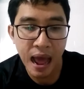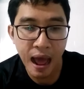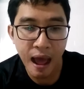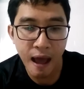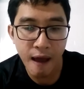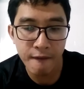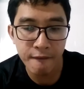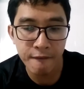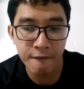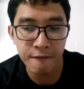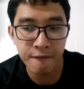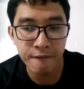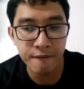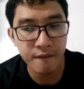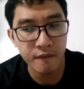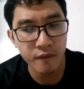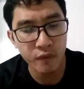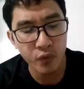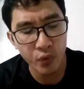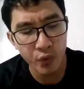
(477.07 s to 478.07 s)
have
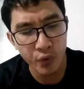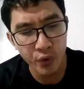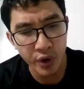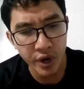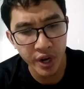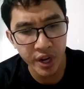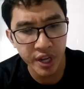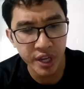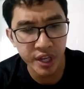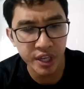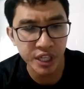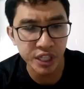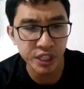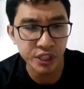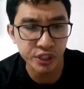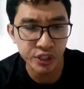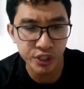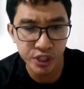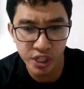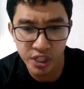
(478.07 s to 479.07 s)

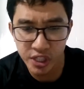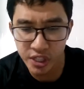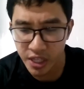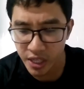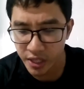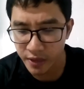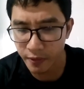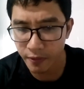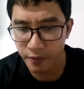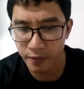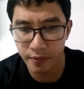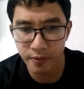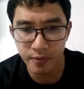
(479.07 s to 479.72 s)
restricted